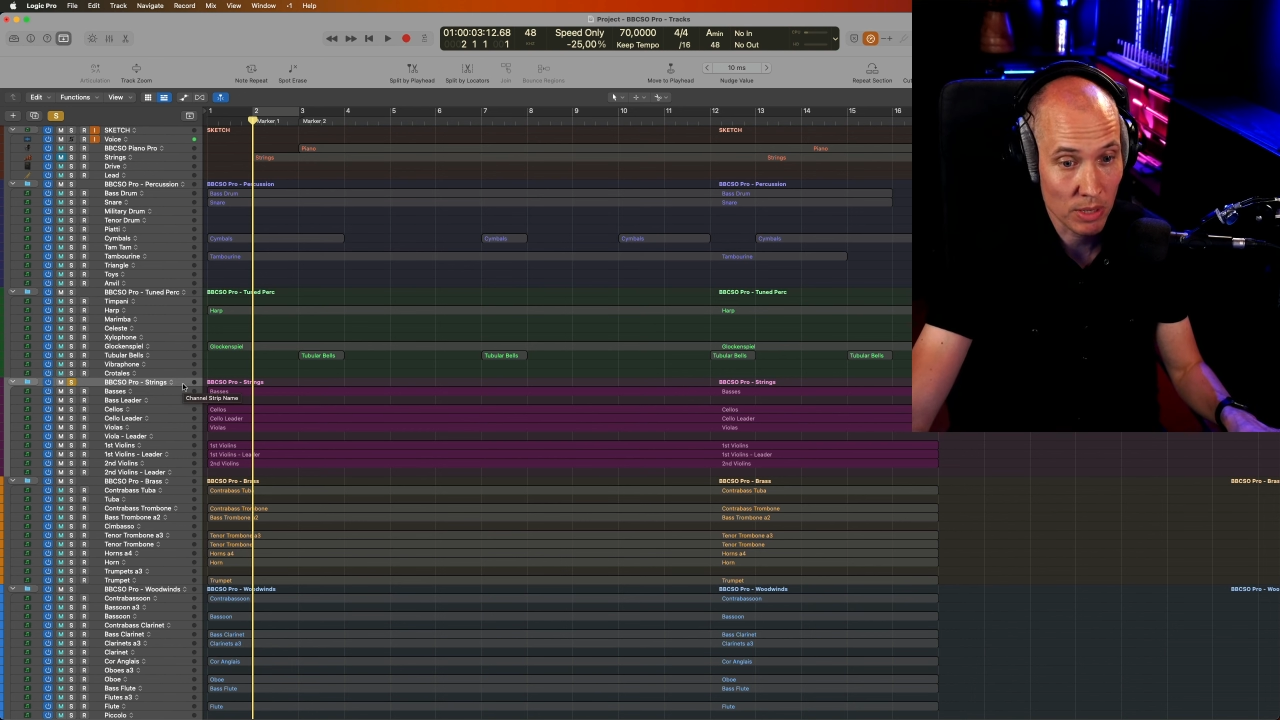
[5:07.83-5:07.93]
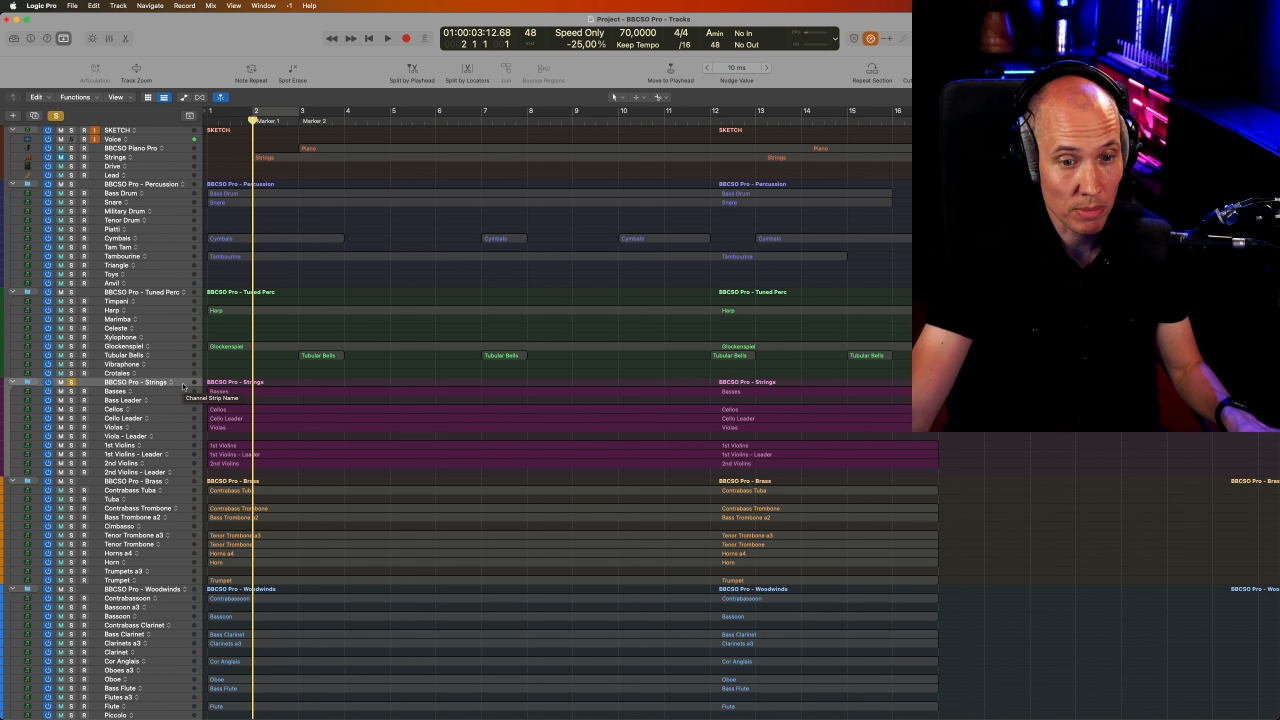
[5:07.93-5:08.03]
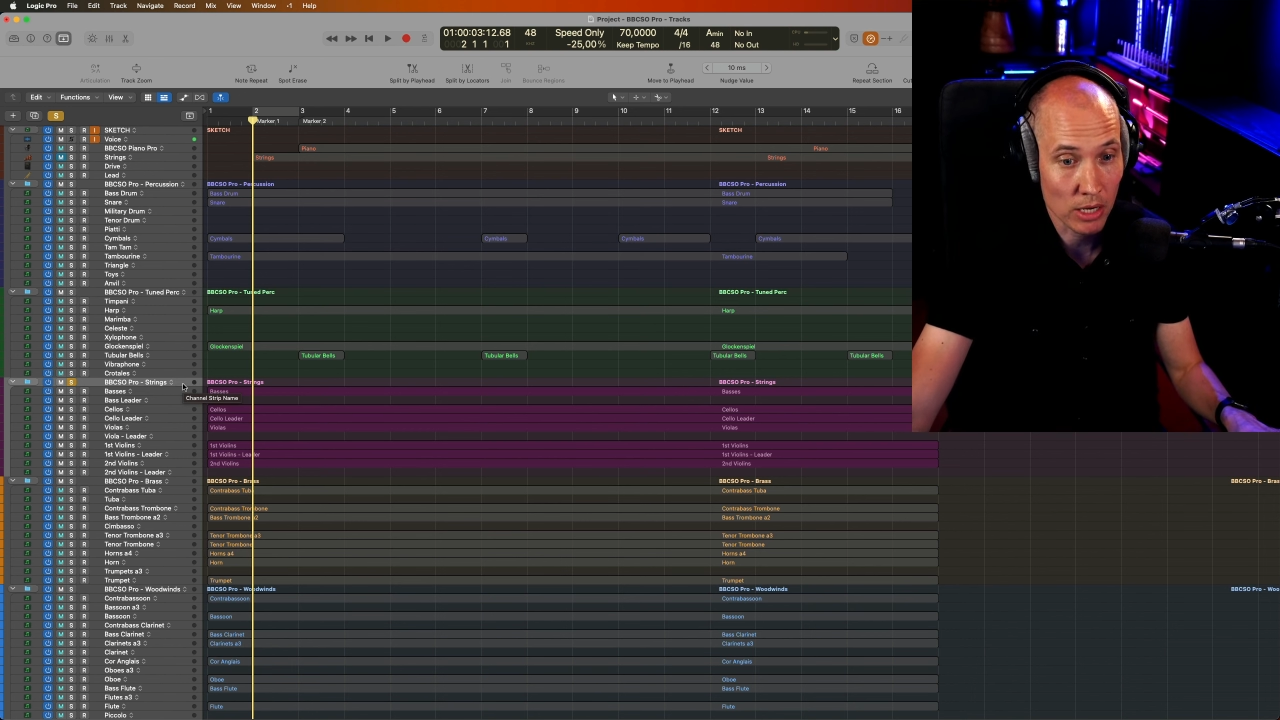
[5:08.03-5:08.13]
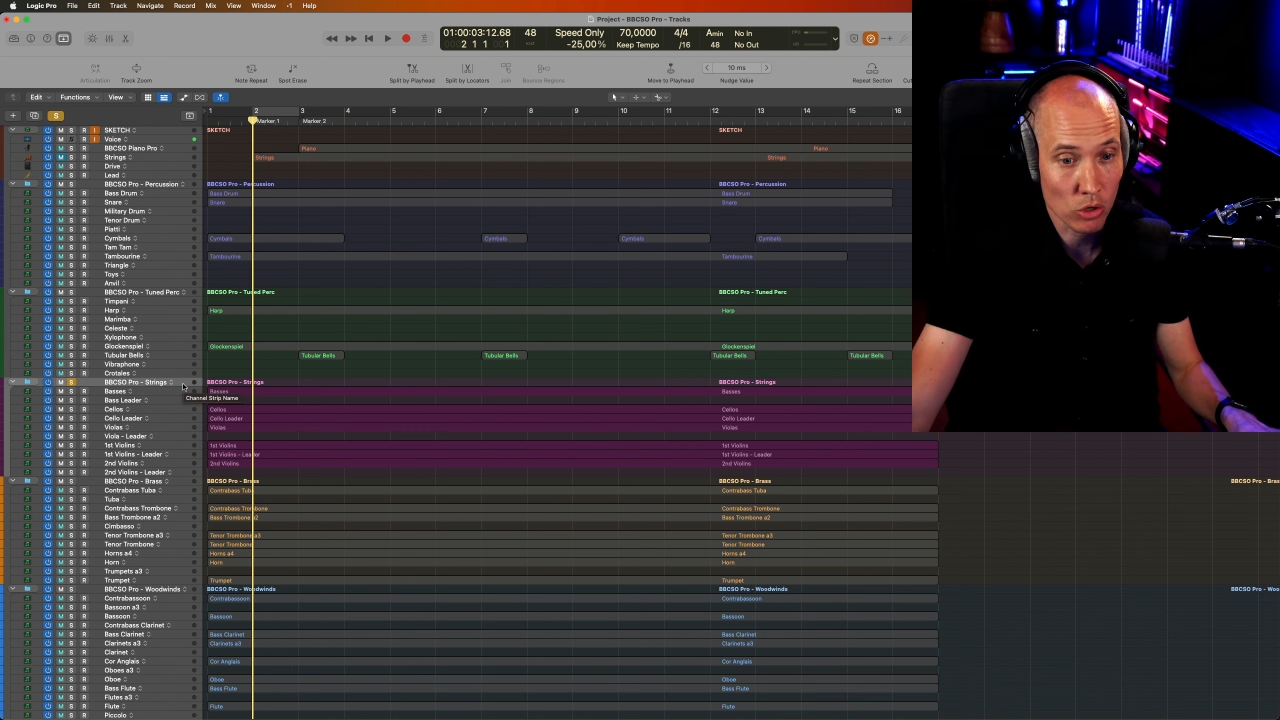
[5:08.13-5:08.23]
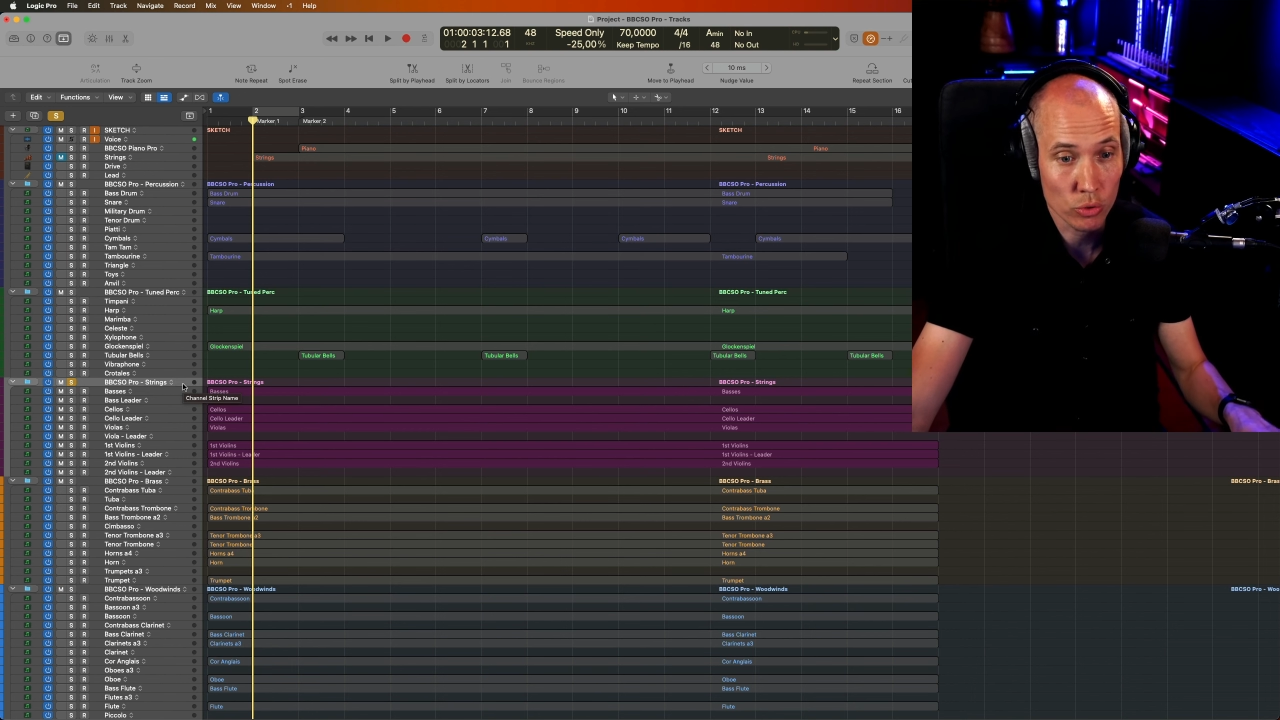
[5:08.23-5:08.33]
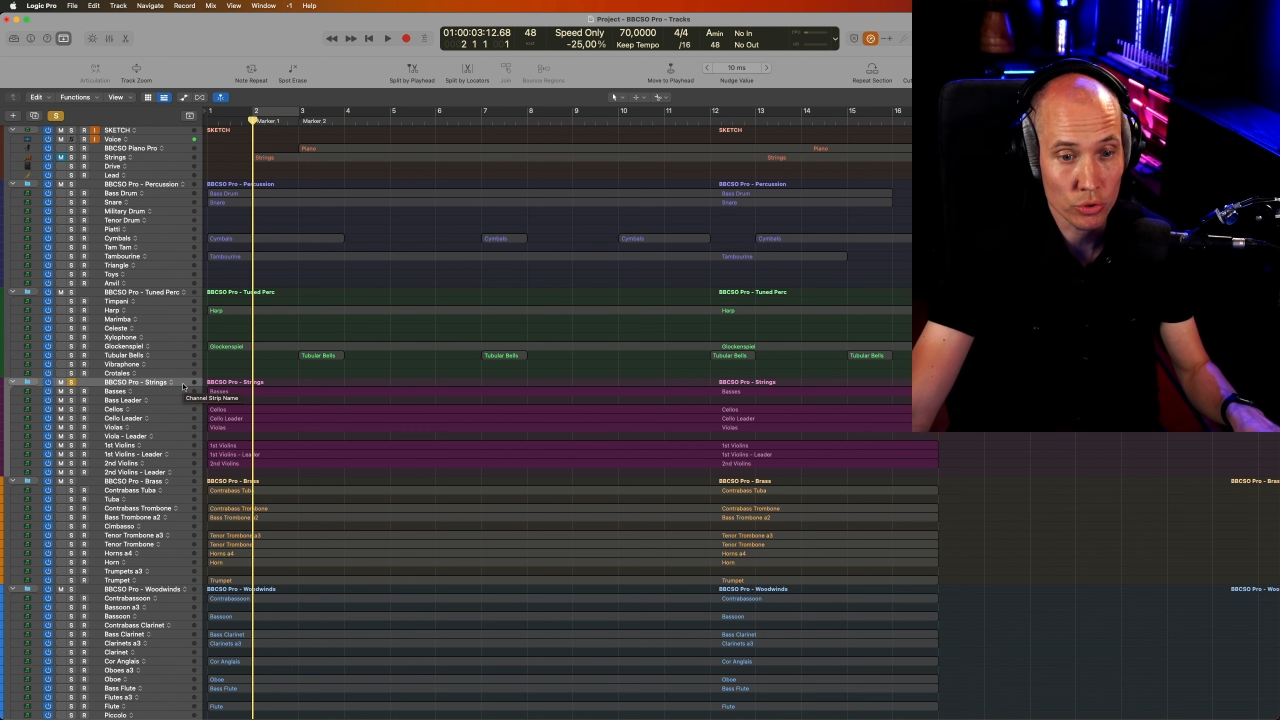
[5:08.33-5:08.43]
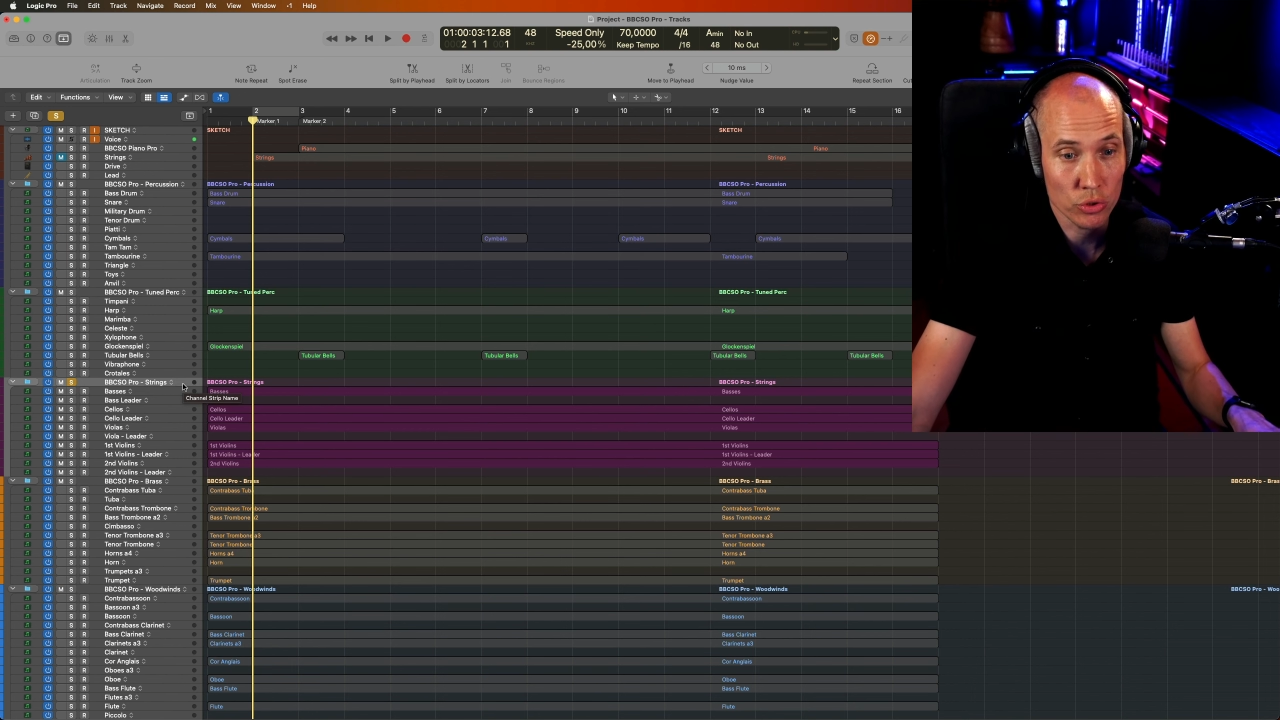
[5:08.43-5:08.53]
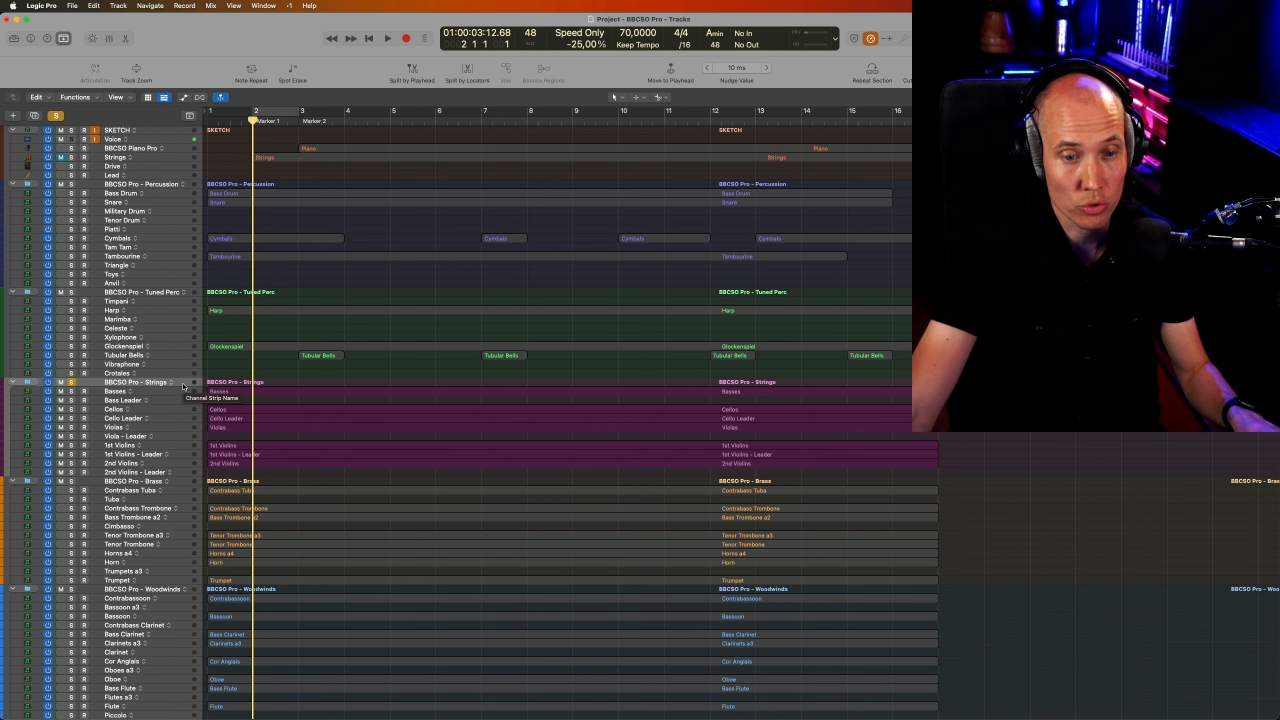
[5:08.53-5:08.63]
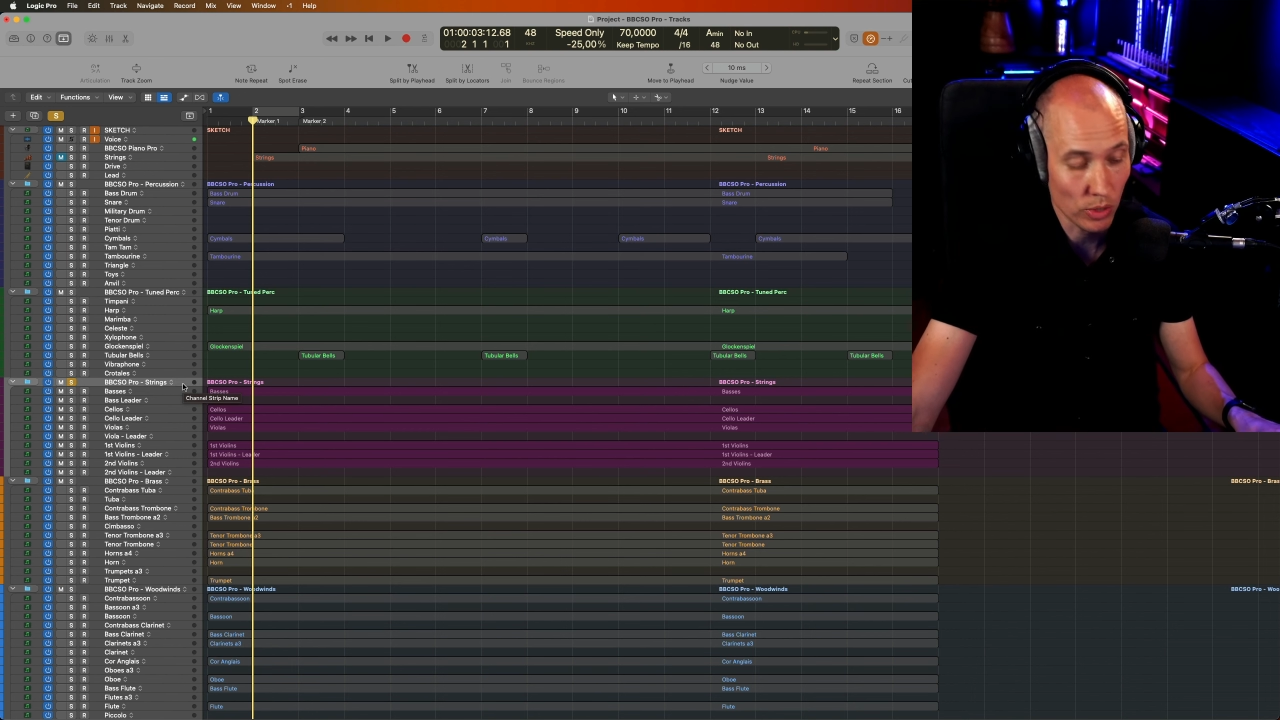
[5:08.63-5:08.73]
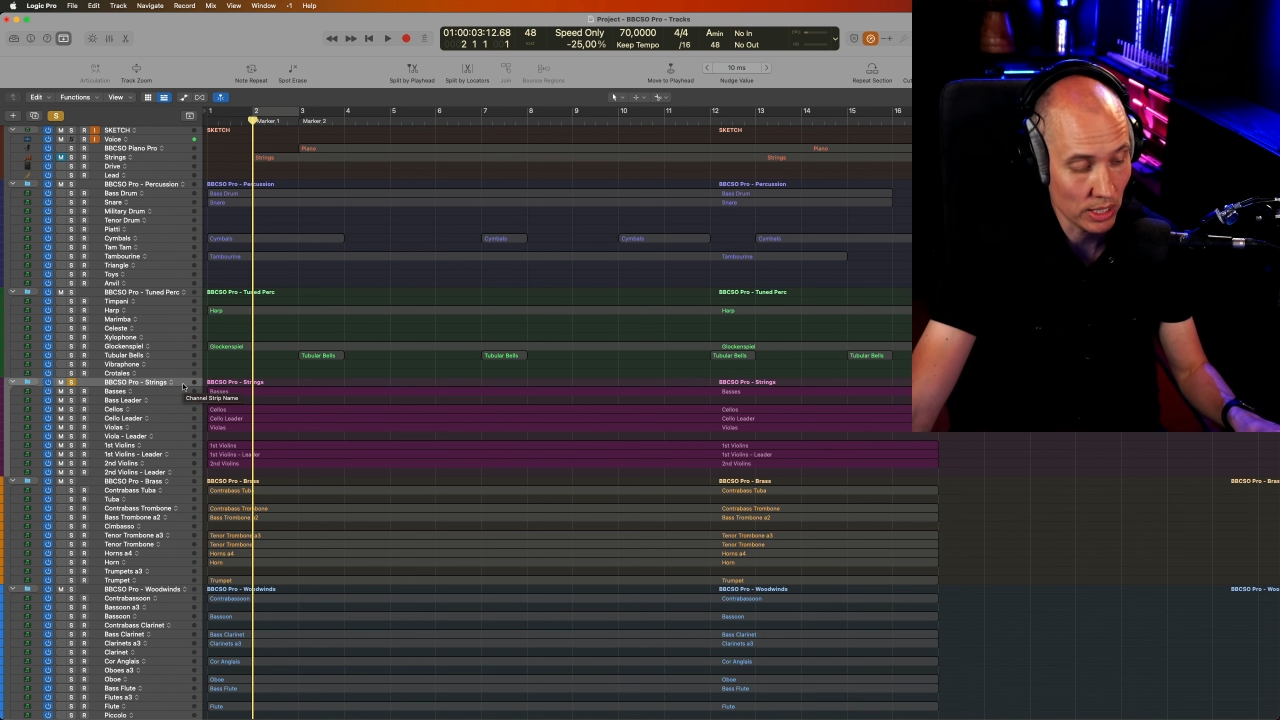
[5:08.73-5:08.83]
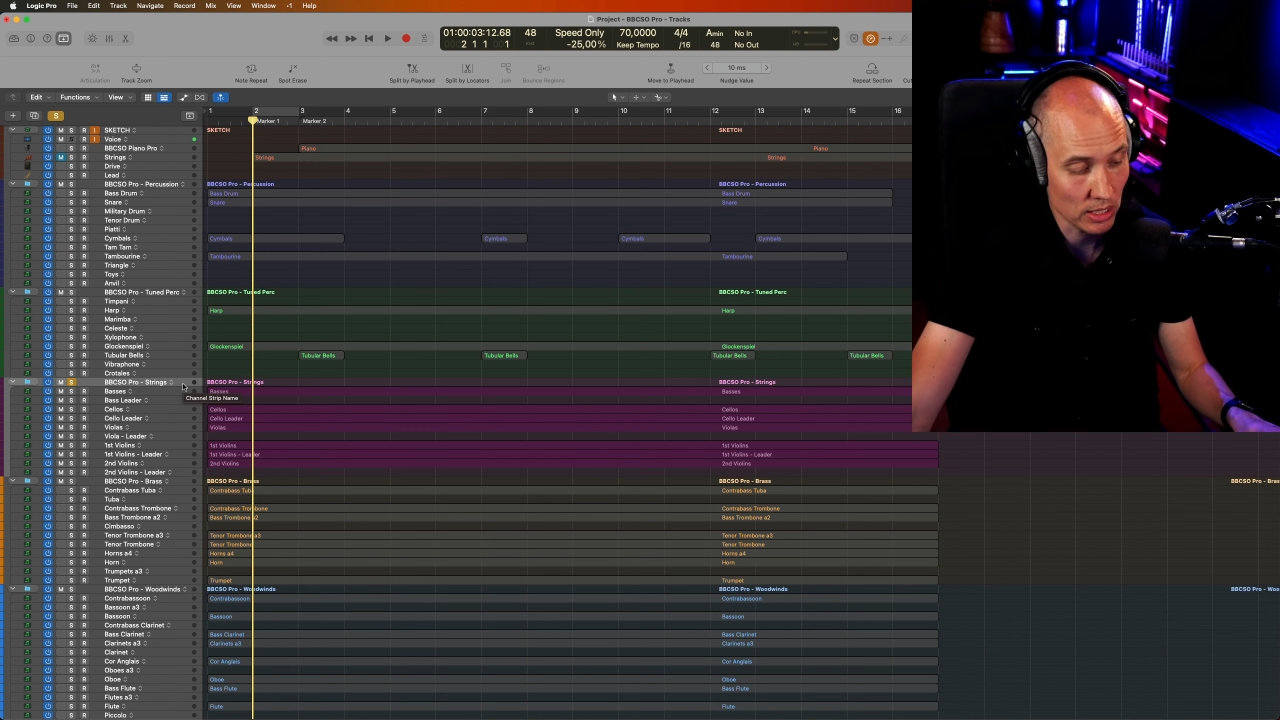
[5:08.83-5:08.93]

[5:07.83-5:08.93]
my go-to string